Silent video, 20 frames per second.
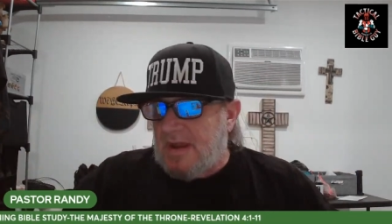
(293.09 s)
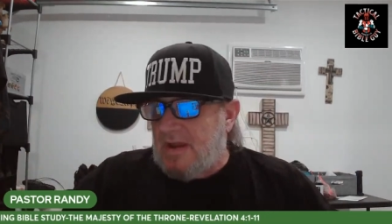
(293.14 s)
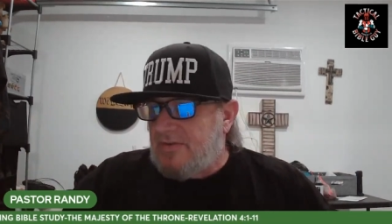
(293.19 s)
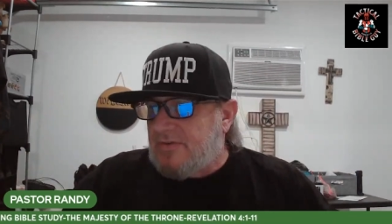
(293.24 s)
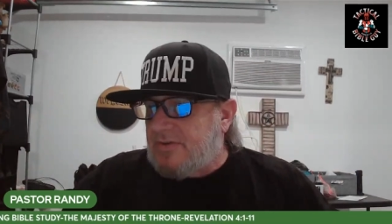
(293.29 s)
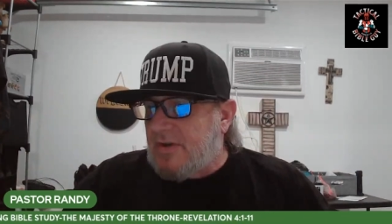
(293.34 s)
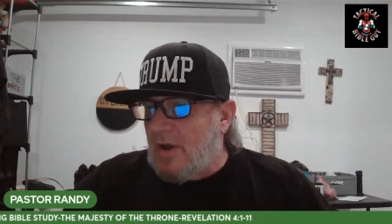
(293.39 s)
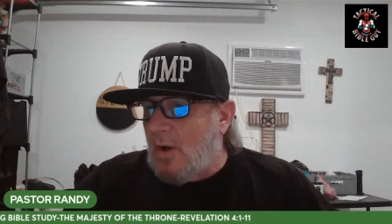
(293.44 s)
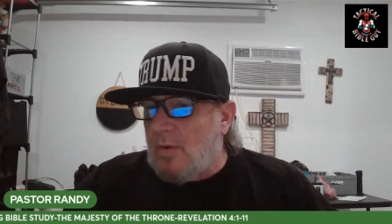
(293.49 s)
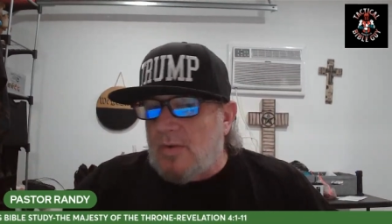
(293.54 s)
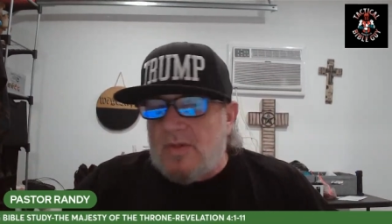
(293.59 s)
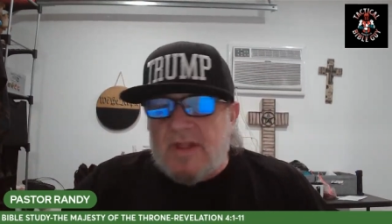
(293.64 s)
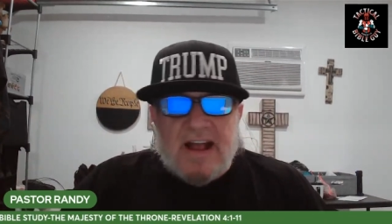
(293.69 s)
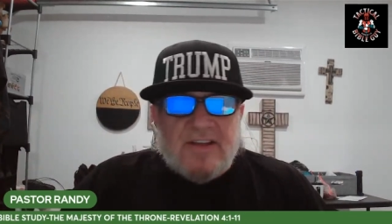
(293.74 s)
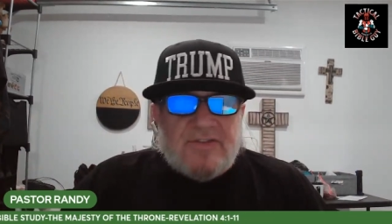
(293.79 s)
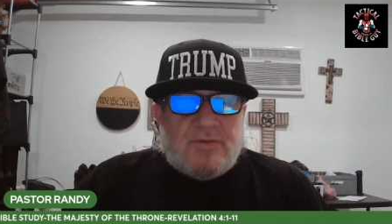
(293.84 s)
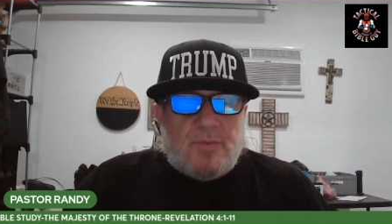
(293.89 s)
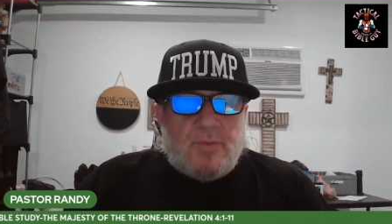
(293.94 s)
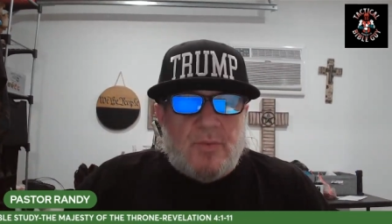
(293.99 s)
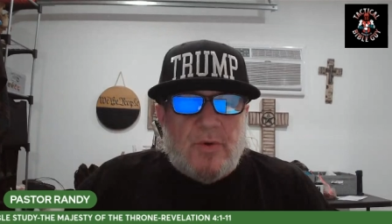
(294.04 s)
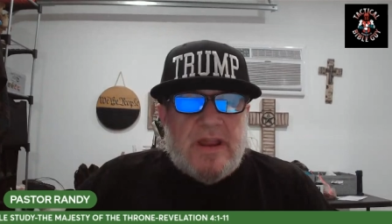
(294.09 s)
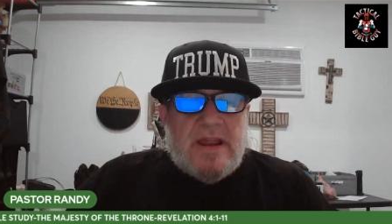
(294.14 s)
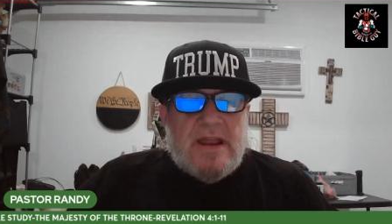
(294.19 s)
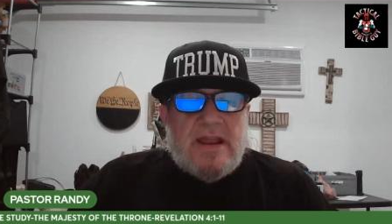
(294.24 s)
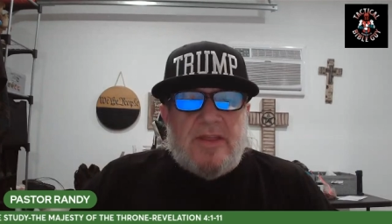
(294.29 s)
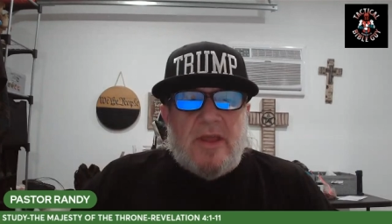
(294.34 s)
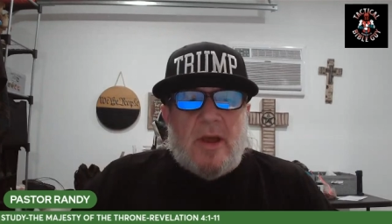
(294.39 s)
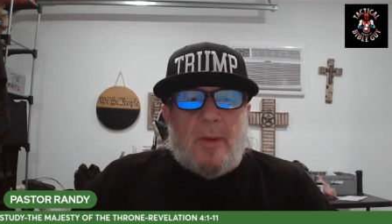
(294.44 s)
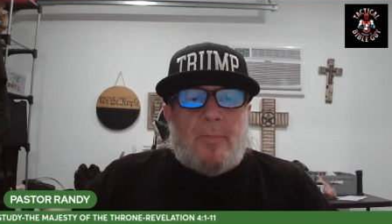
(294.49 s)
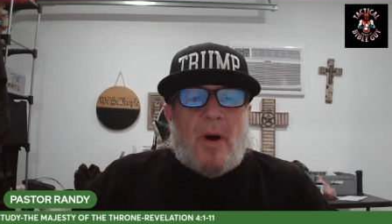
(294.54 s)
So let's
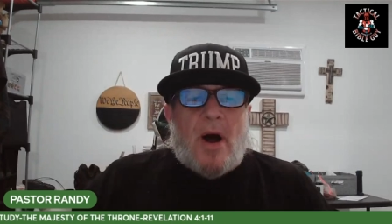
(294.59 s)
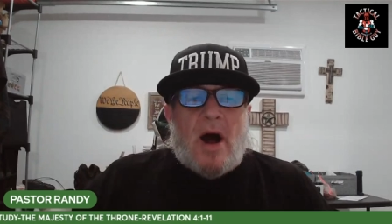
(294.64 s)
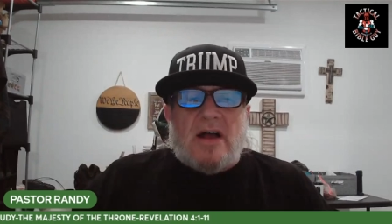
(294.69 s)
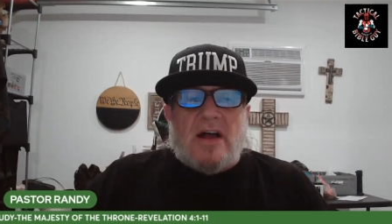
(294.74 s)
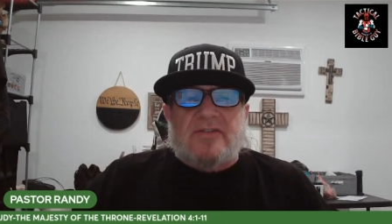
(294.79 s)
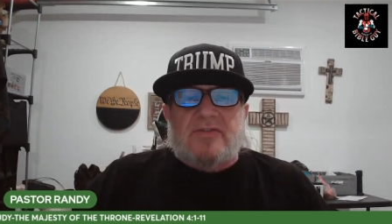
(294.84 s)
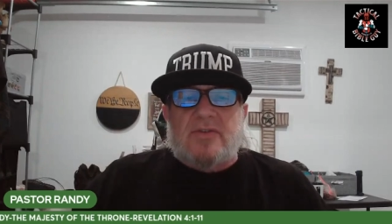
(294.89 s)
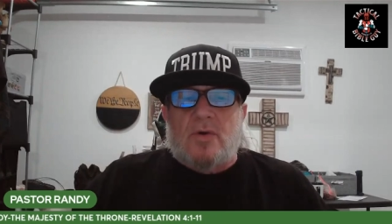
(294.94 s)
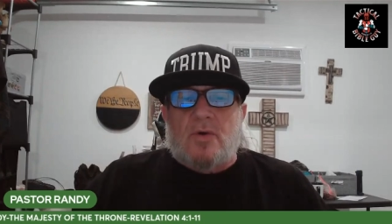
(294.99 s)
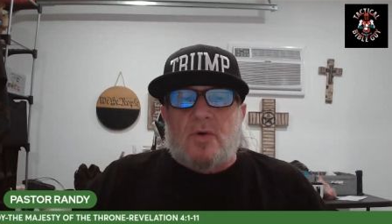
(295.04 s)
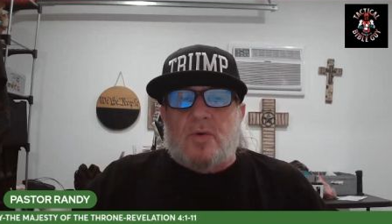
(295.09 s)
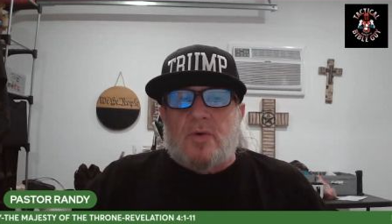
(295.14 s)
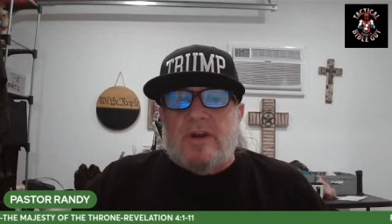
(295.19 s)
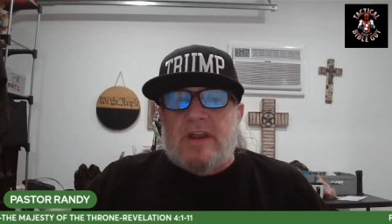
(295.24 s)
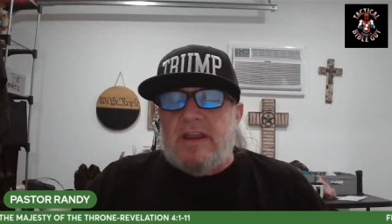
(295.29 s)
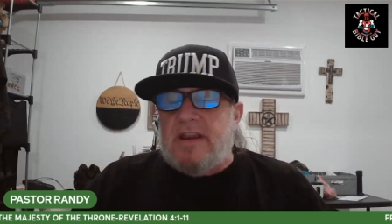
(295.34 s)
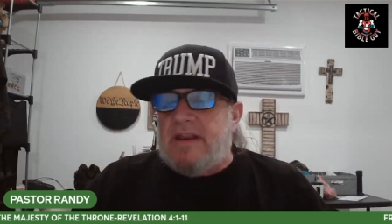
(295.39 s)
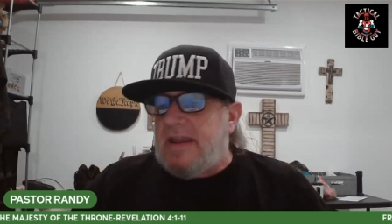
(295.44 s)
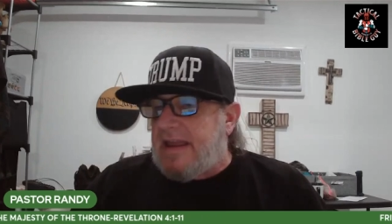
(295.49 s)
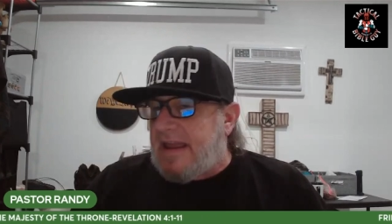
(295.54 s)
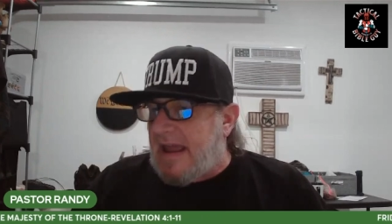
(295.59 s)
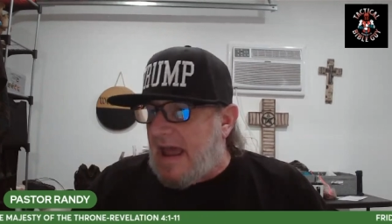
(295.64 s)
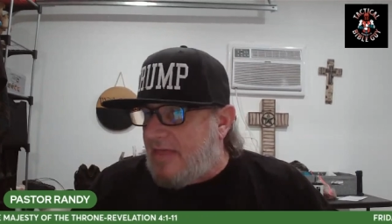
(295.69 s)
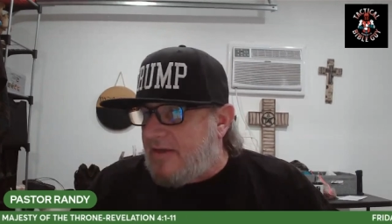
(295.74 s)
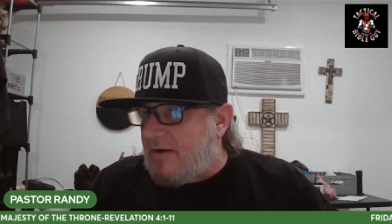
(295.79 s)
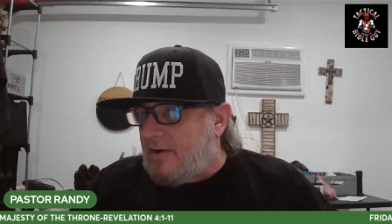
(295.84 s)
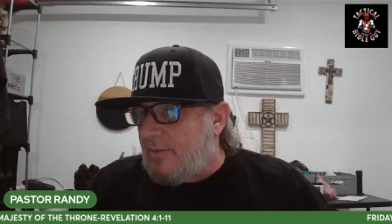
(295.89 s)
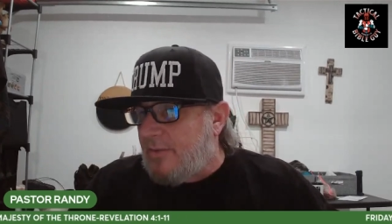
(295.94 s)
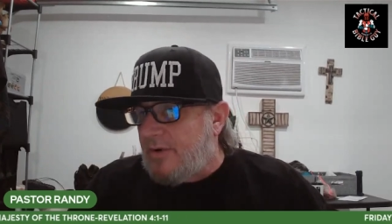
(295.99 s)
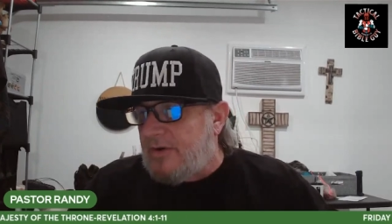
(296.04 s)
read the Apostle Creed together.